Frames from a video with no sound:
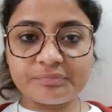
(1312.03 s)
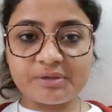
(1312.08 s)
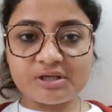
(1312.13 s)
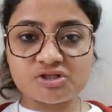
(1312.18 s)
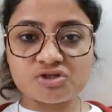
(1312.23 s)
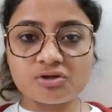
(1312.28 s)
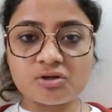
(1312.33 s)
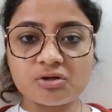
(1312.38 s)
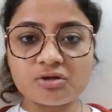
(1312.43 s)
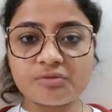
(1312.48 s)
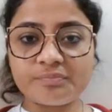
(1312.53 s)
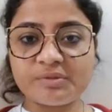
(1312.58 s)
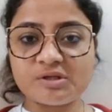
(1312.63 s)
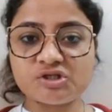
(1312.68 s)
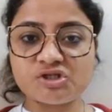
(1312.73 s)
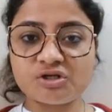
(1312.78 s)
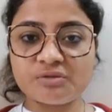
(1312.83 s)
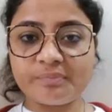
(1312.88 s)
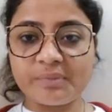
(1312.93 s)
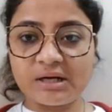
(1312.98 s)
patient or the
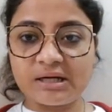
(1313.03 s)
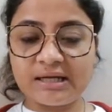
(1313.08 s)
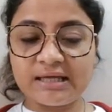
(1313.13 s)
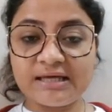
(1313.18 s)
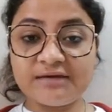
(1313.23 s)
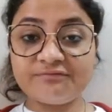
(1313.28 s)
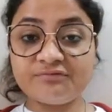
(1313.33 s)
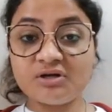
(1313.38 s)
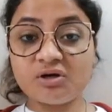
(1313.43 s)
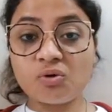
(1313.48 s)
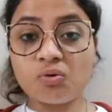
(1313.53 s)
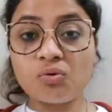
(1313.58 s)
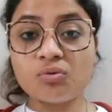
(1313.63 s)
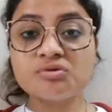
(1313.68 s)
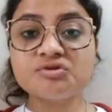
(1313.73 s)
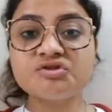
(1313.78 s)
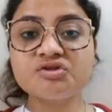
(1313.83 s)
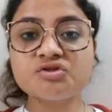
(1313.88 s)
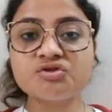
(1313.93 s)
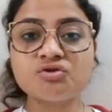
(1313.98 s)
patient party, if the
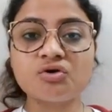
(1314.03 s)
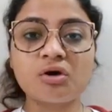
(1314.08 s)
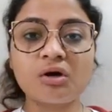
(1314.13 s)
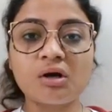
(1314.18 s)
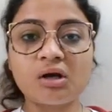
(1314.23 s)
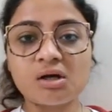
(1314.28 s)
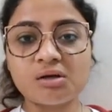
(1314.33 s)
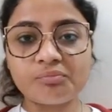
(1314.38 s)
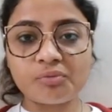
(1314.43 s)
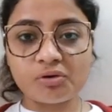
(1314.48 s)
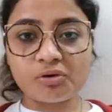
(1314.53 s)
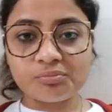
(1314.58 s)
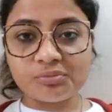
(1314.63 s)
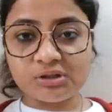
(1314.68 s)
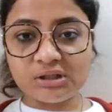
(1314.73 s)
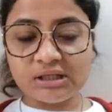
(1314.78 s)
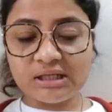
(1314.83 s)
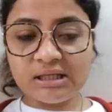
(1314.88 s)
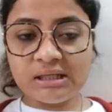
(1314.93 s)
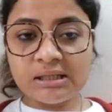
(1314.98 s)
course is not done
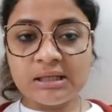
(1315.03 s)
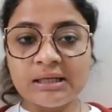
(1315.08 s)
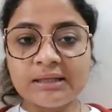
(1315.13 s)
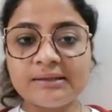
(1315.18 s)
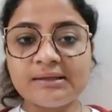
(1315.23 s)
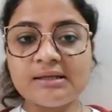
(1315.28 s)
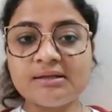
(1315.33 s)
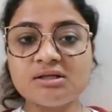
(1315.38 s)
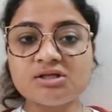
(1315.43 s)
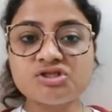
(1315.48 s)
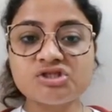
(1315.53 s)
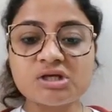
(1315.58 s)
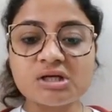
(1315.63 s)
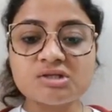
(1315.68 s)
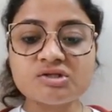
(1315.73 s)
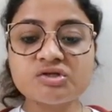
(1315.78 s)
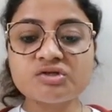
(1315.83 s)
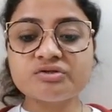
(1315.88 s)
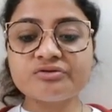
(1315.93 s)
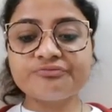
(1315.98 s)
properly, then the
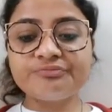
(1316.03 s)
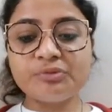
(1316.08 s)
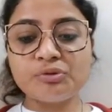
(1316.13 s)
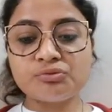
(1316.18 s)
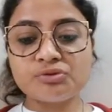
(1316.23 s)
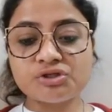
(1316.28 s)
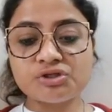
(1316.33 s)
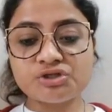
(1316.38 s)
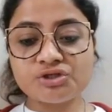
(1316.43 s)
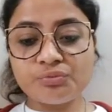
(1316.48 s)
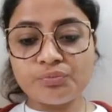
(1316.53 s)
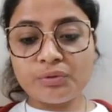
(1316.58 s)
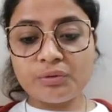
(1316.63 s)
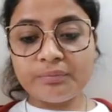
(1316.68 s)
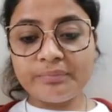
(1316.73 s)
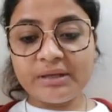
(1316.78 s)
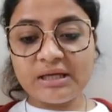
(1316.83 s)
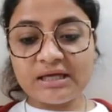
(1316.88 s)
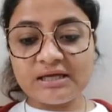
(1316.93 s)
chances of mutation will be